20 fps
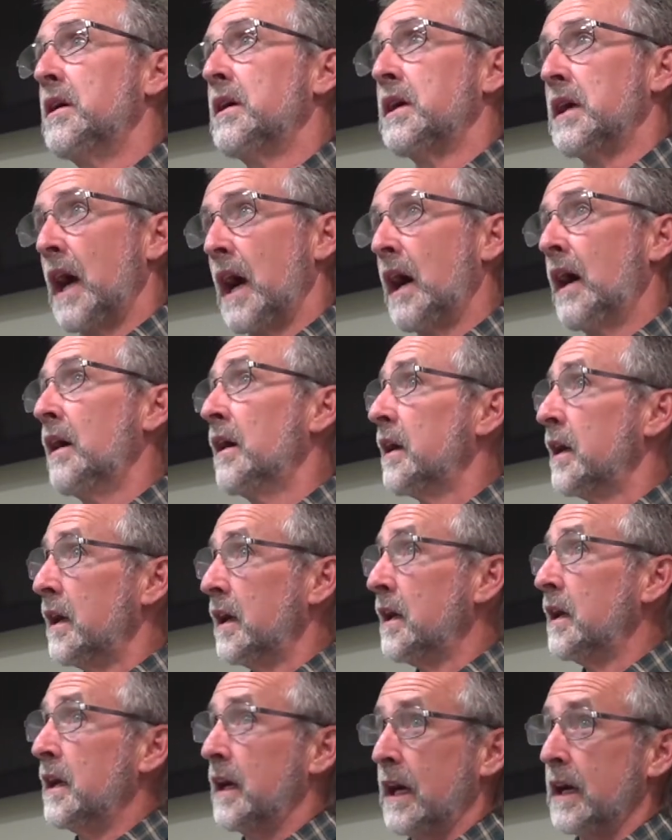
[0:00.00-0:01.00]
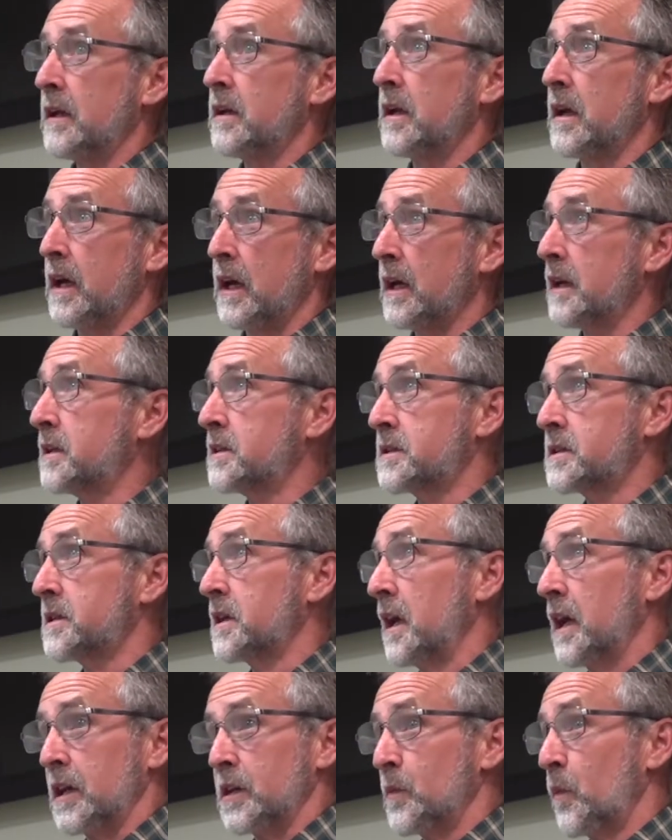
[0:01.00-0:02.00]
Yeah, it, it's,
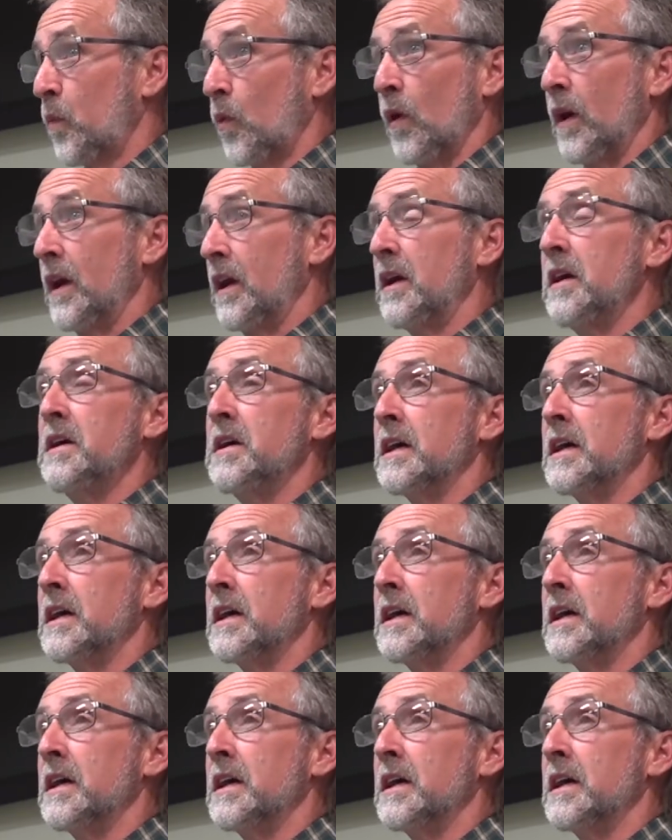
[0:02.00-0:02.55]
it's pretty,